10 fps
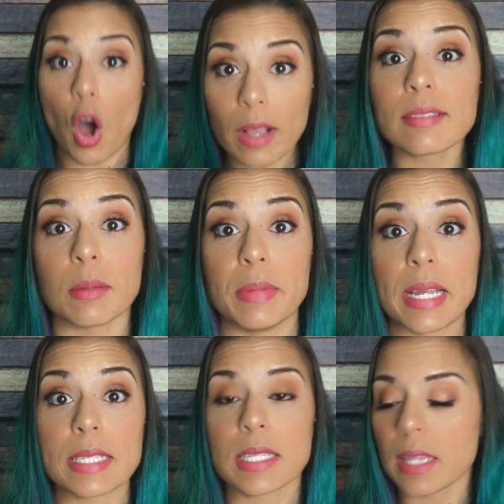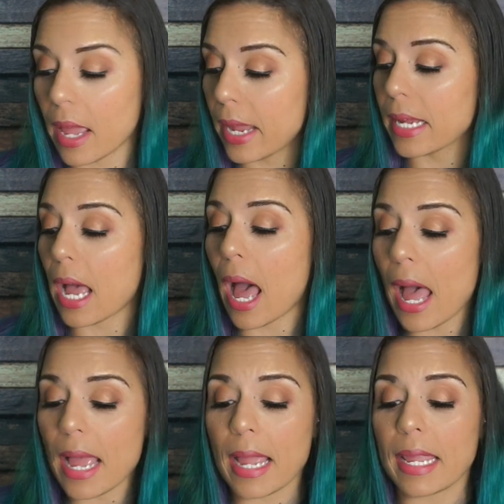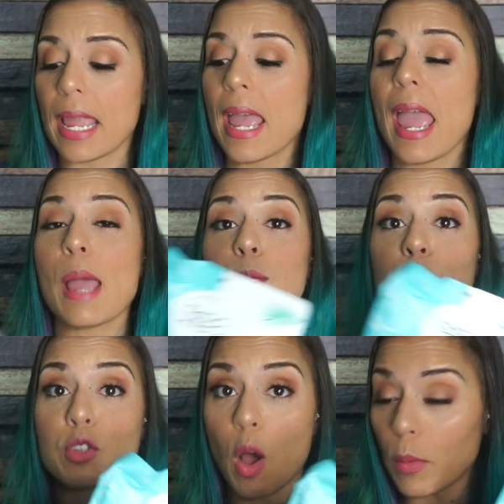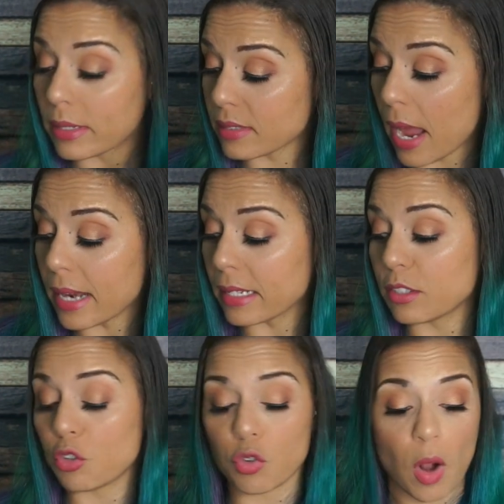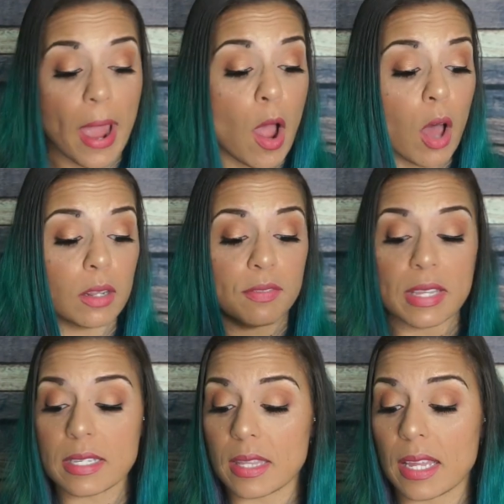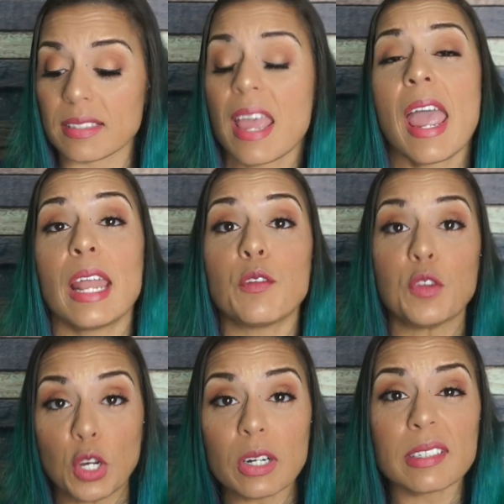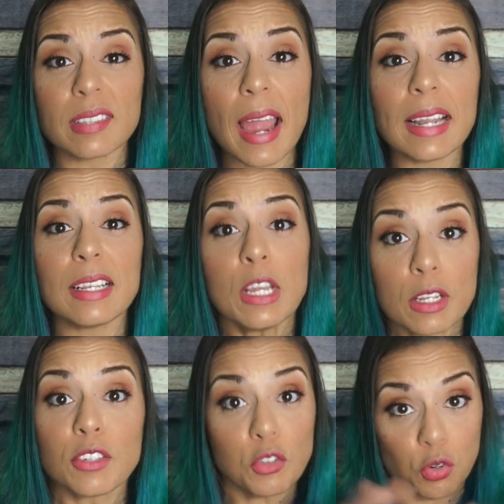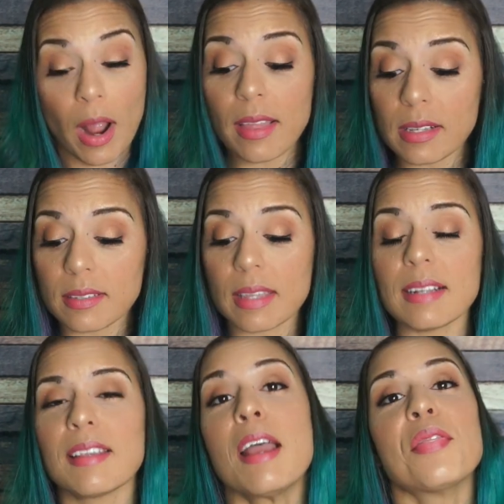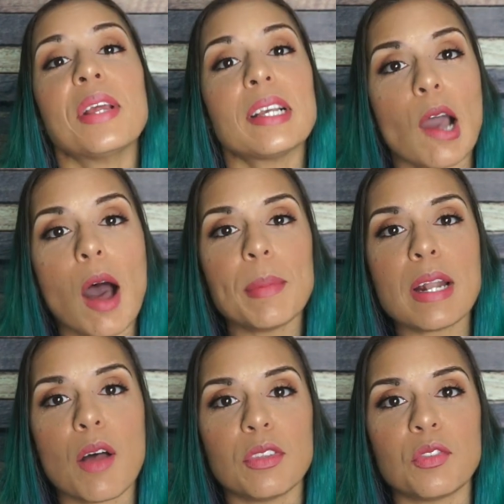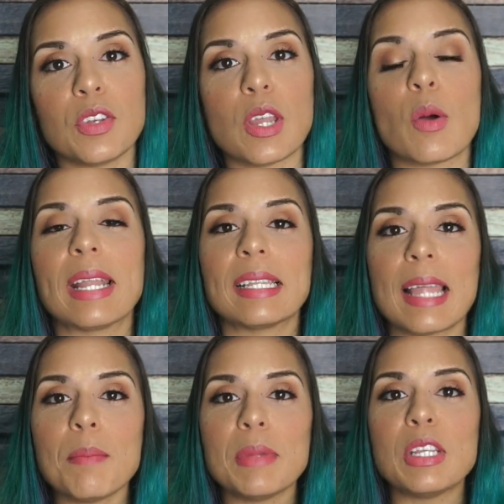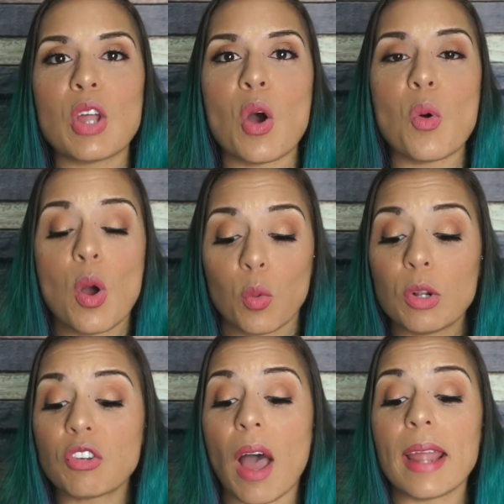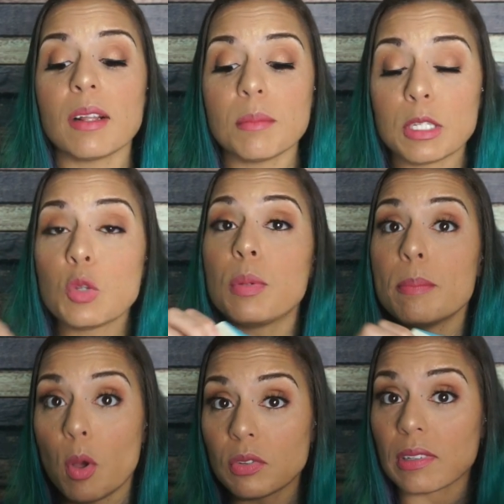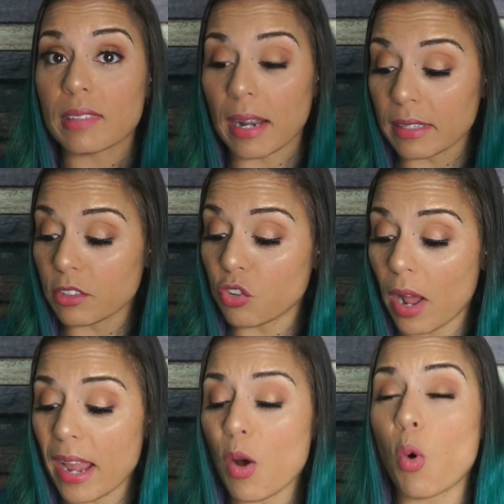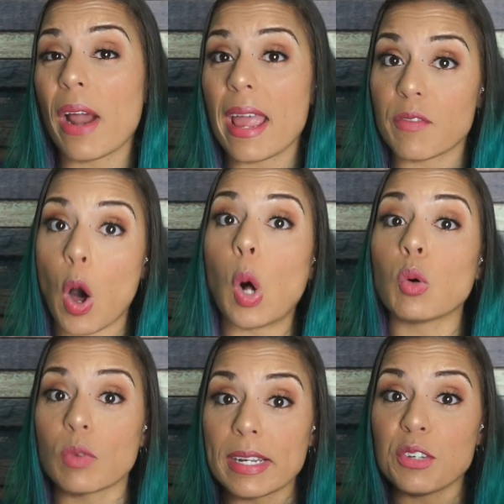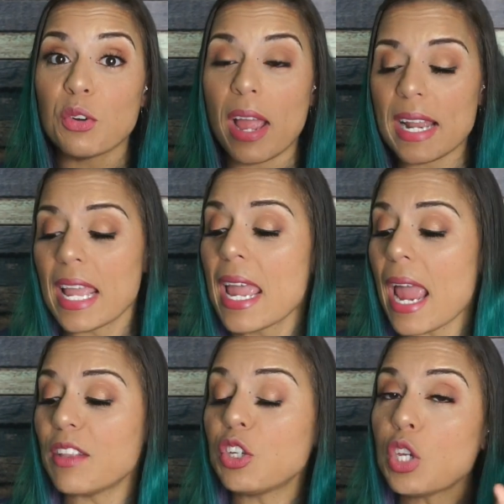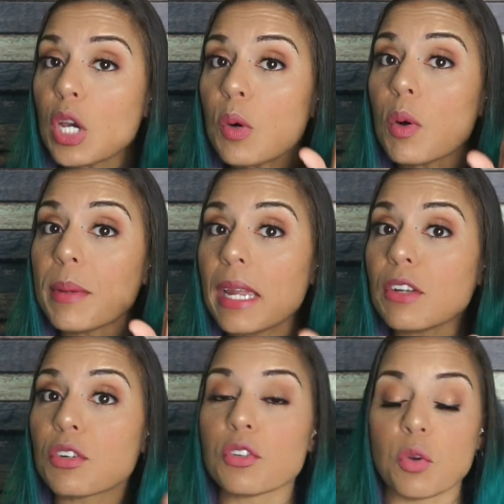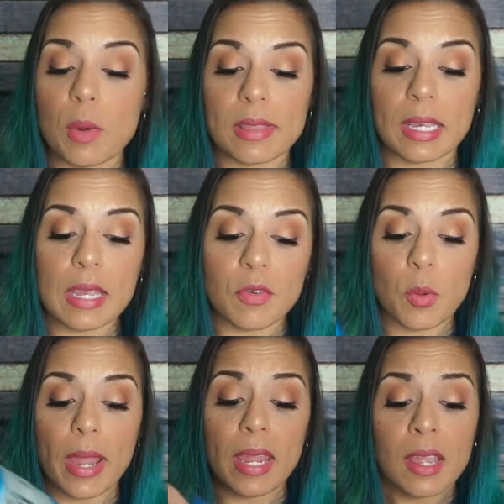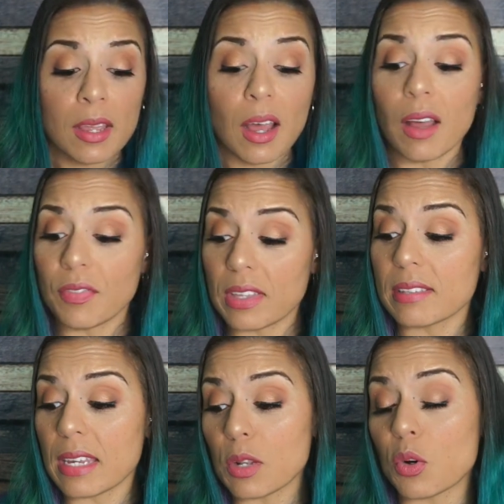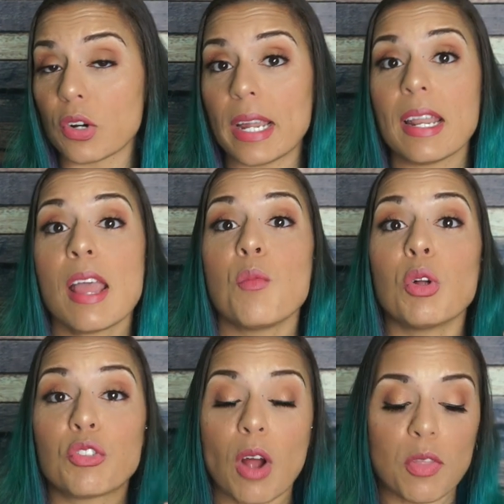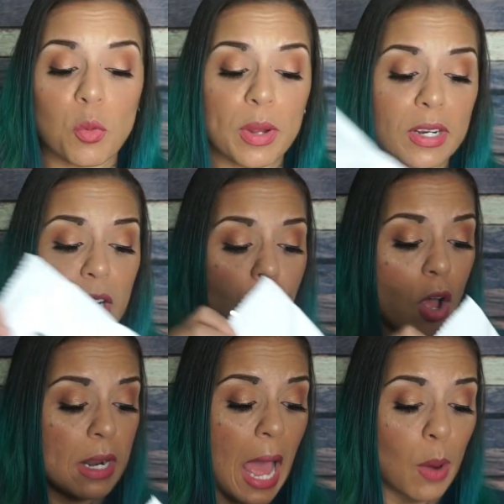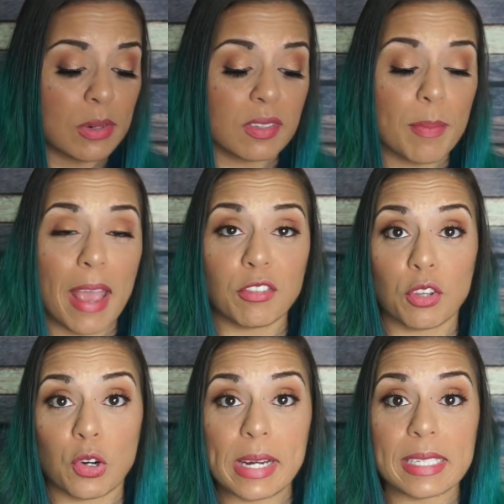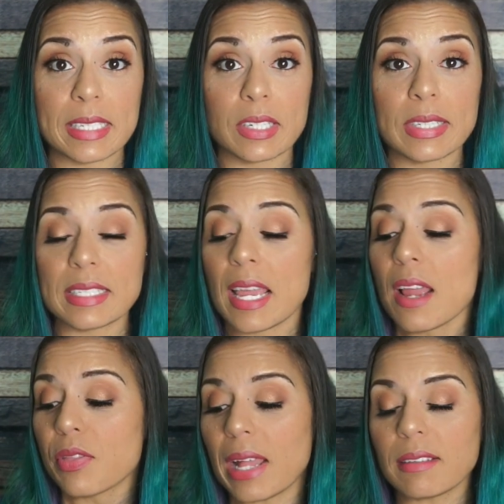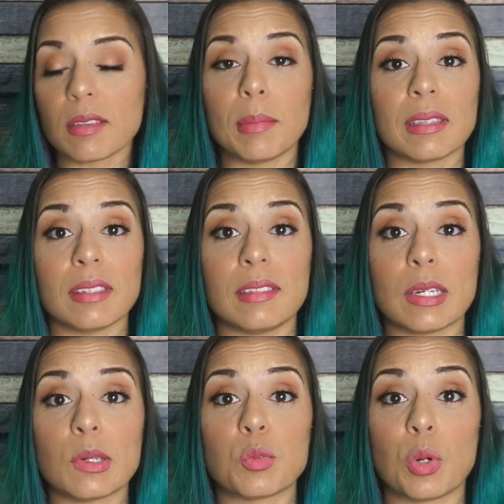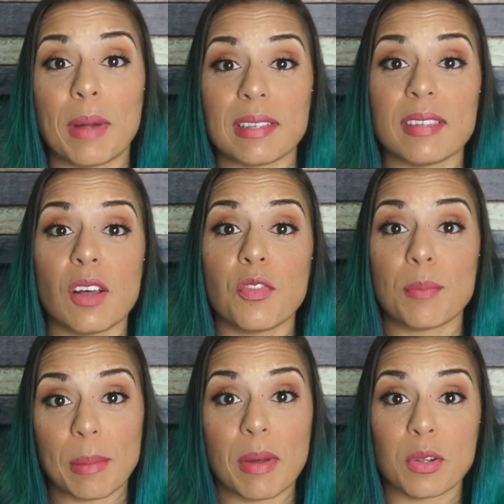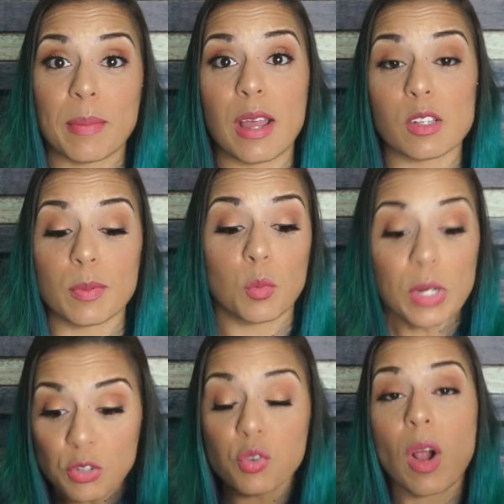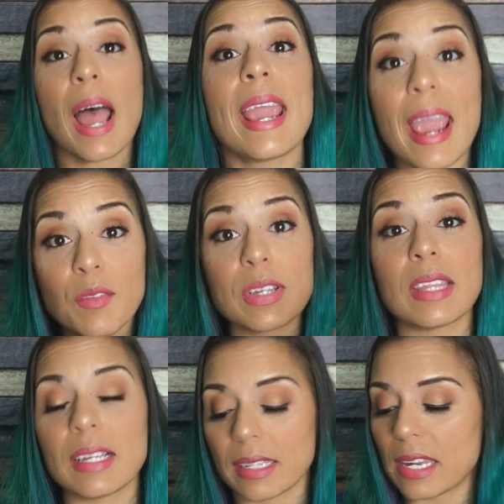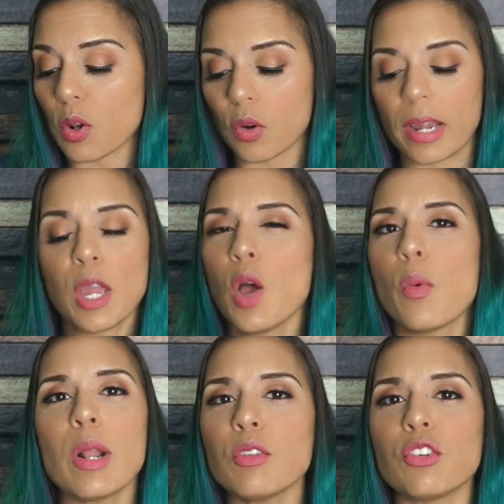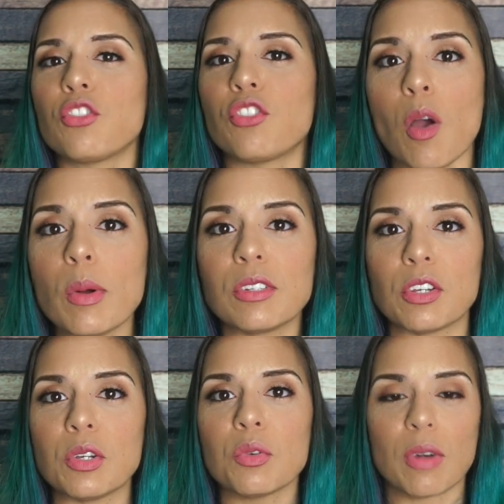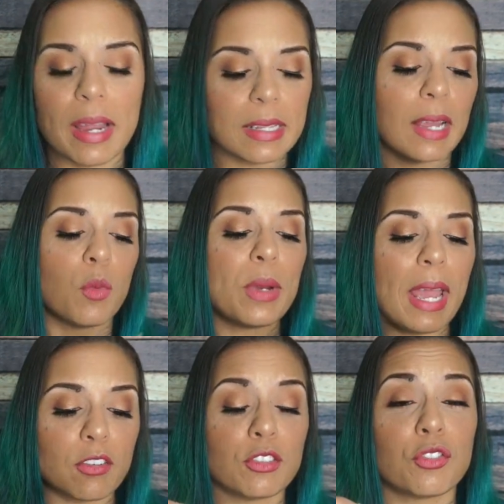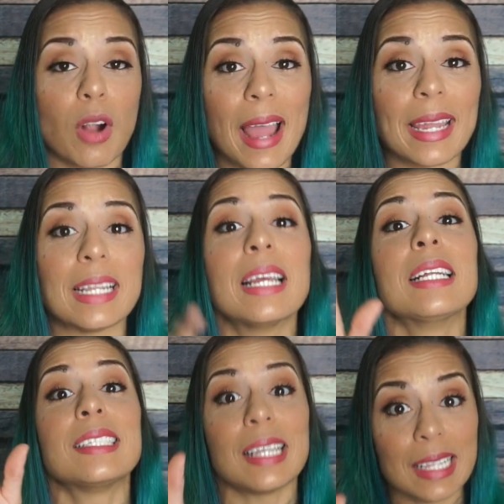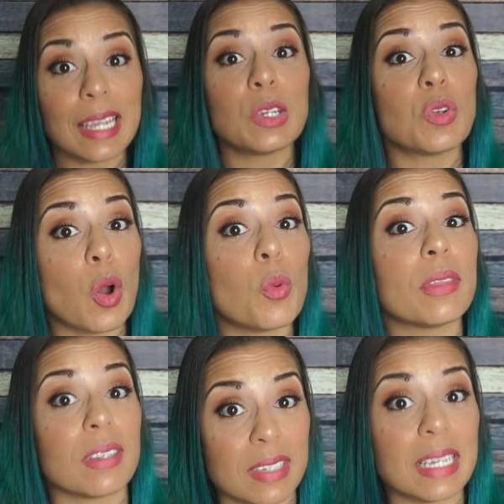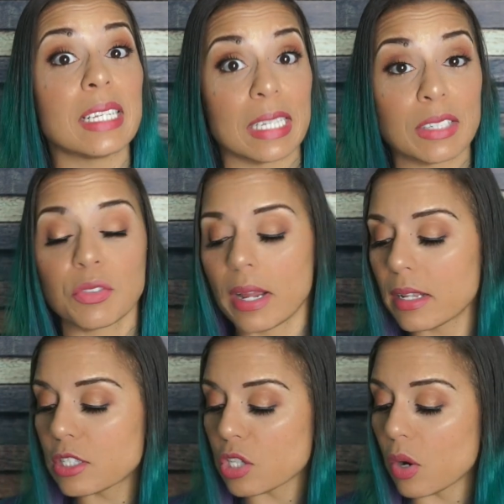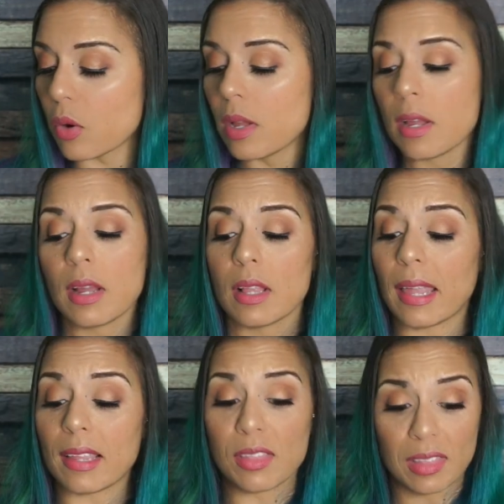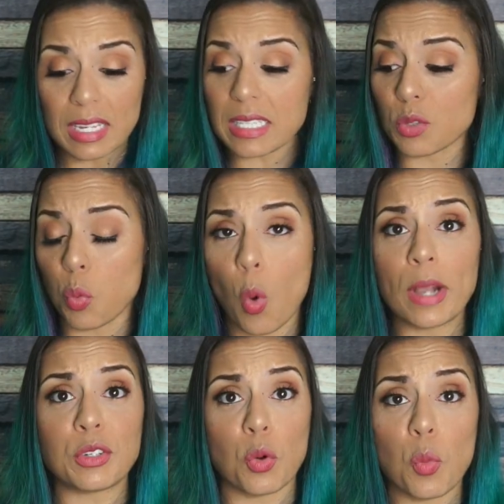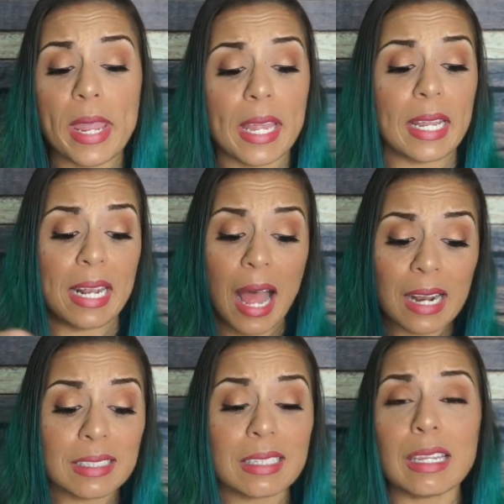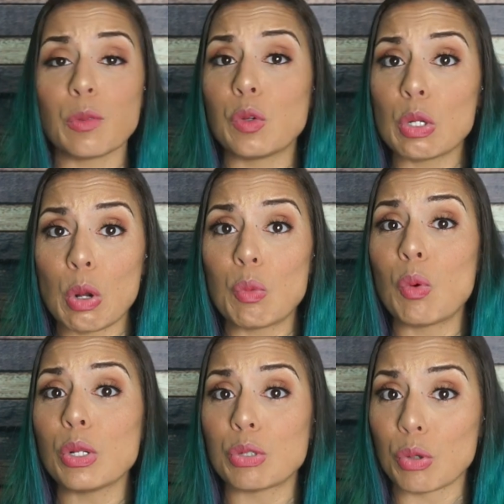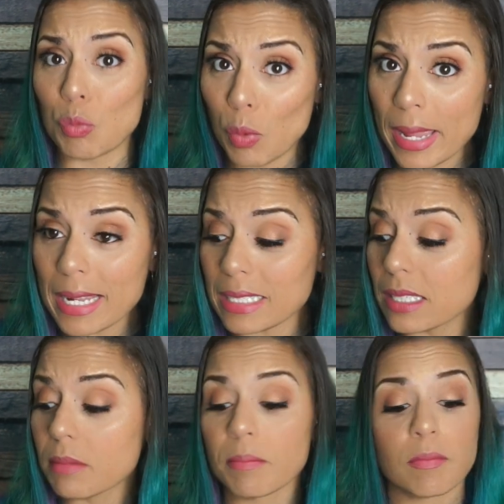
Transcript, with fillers: awesomeness. Like, I am so excited to try all of these things. And if you're excited to try these things, then comment on this video and let me know which item you'd be most excited to try or have already tried. And you will be entered to win the giveaway of this Keto Krate. We'll draw the winner on our Smash the Crate series. That's the monthly series where myself, my mother, my husband, we try everything in the Keto Krate. We don't just show it to you, right? Like, we actually try it to let you know what the deal is, right? So, like, this is one to win. And honestly, if you don't want to wait,